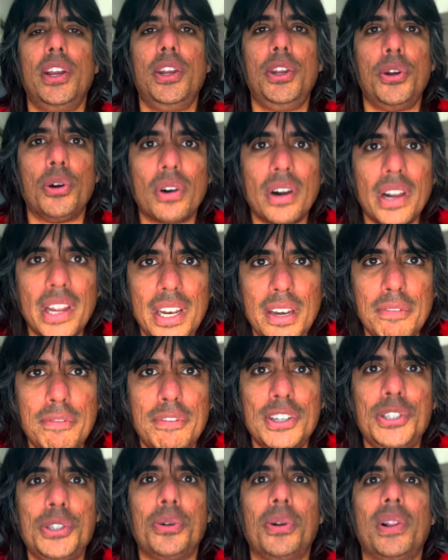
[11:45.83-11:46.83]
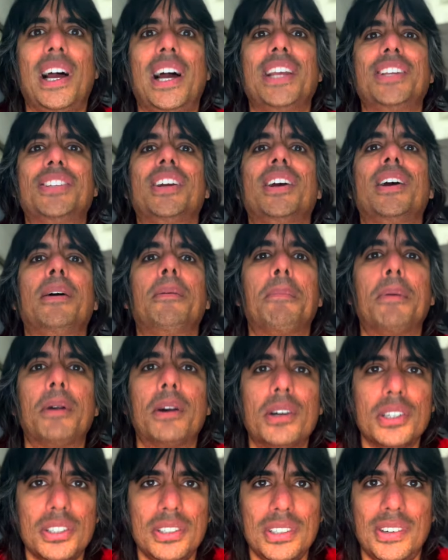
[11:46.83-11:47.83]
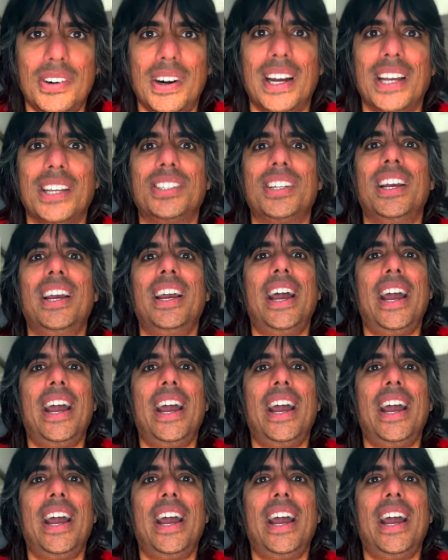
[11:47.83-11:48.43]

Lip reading: your individualized, personalized,